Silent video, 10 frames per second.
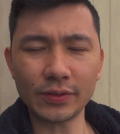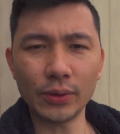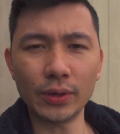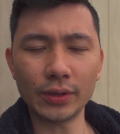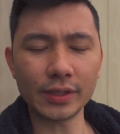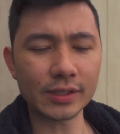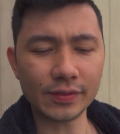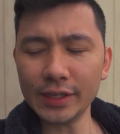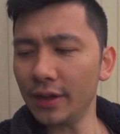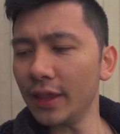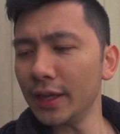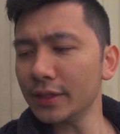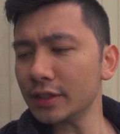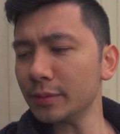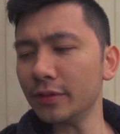for this video then.
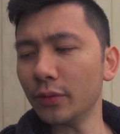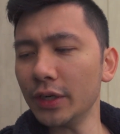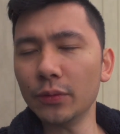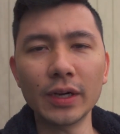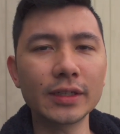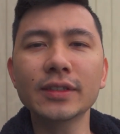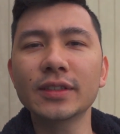It's a bit of a weird one,